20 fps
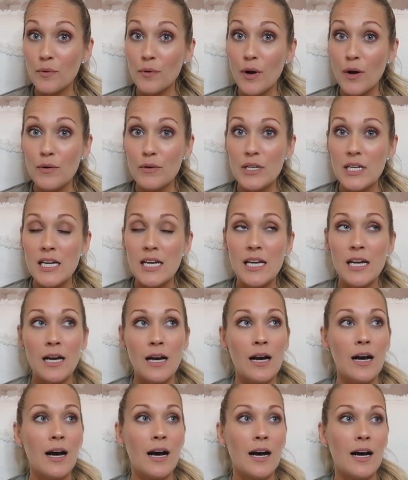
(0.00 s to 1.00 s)
Brody
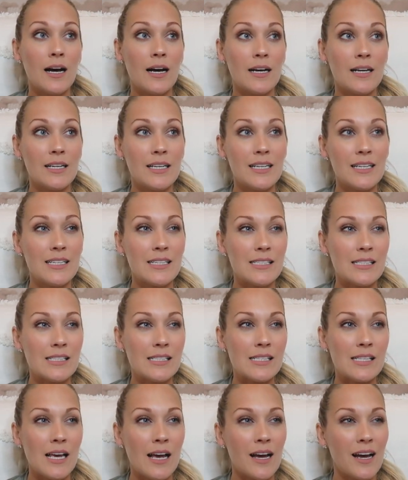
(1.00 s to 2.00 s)
uh,
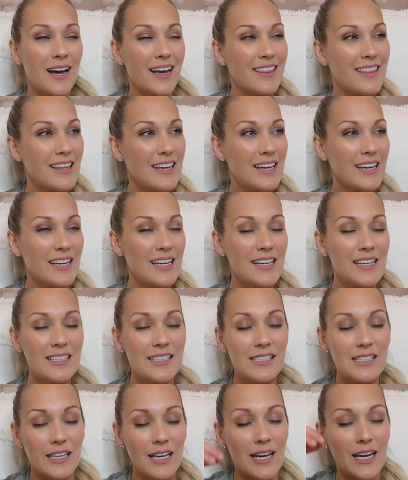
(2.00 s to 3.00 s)
is, I think
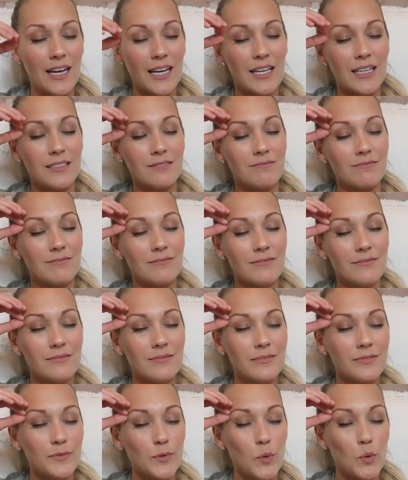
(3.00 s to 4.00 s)
he's like
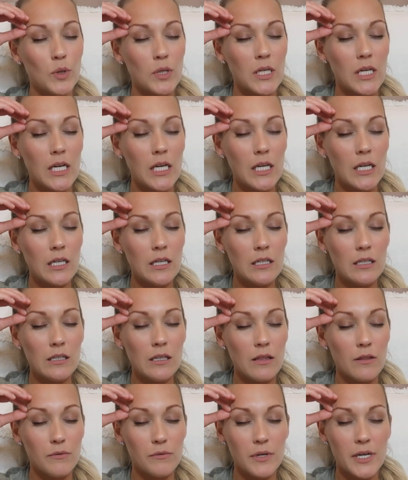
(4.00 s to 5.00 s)

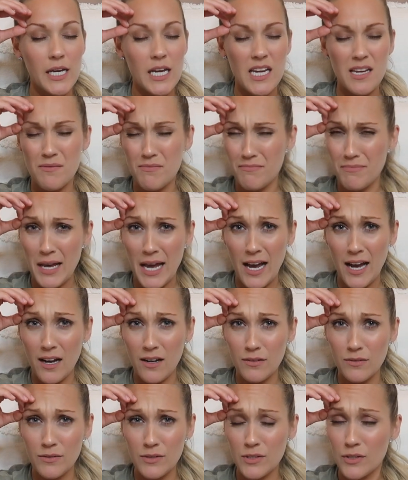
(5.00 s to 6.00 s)
43
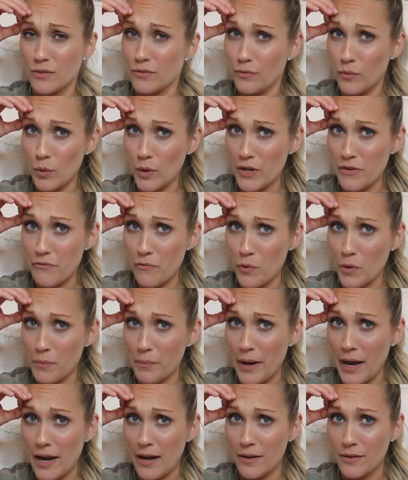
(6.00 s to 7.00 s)
pounds or
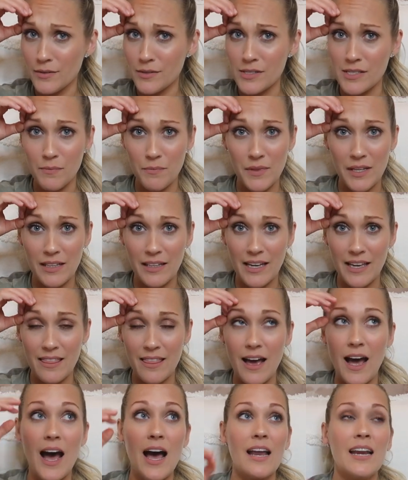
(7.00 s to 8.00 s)
44 pounds, something
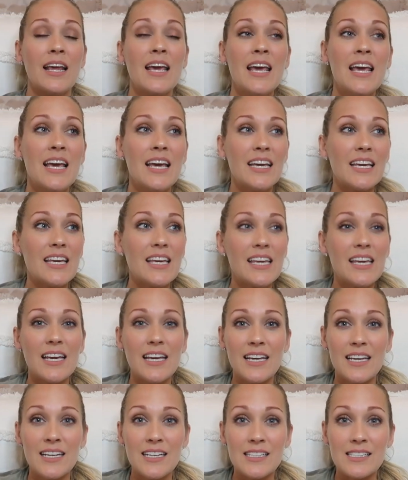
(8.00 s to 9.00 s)
like that.
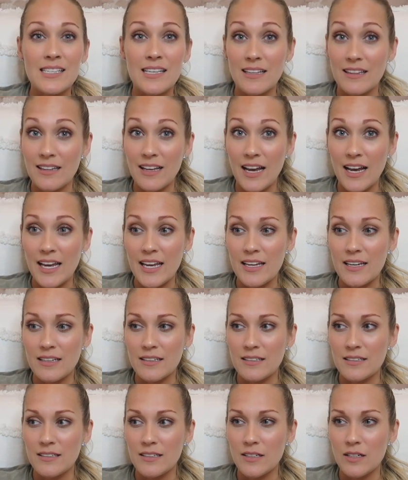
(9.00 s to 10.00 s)
He is like,
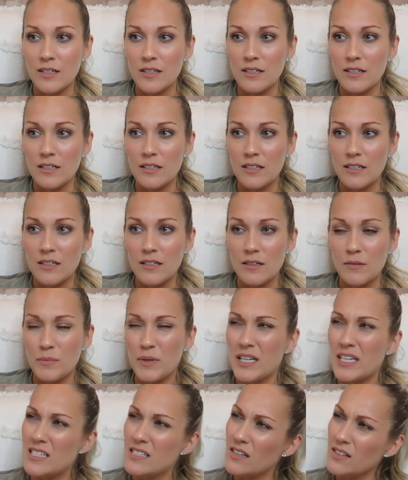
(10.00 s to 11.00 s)

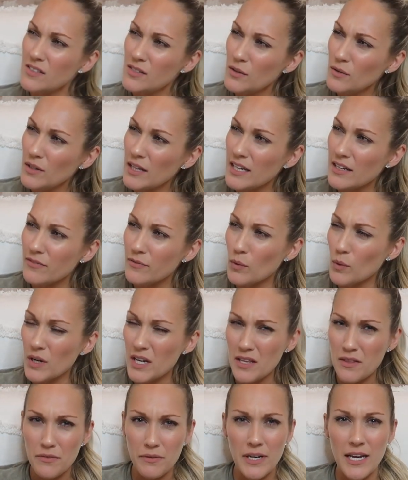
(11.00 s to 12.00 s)
but he's also like
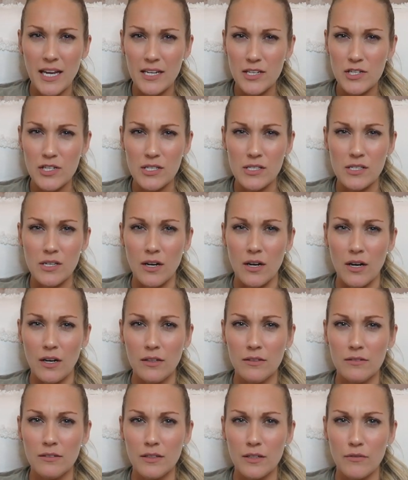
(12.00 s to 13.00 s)
43 inches
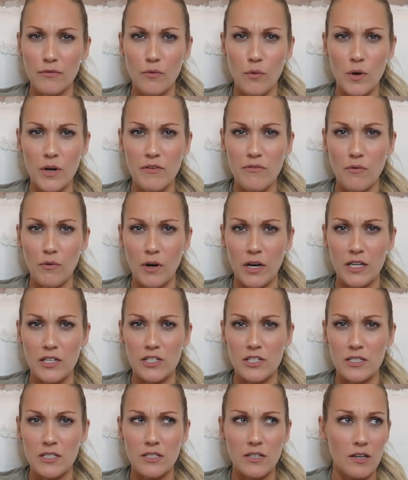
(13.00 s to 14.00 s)
tall or 44
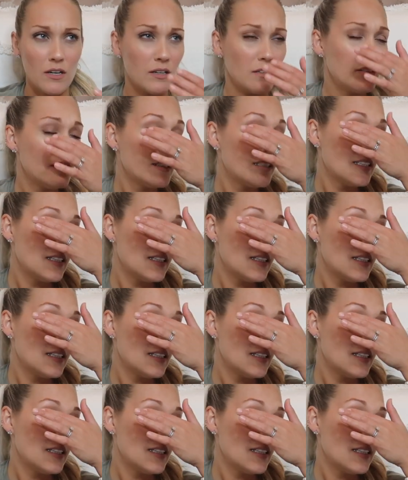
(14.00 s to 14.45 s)
inches tall.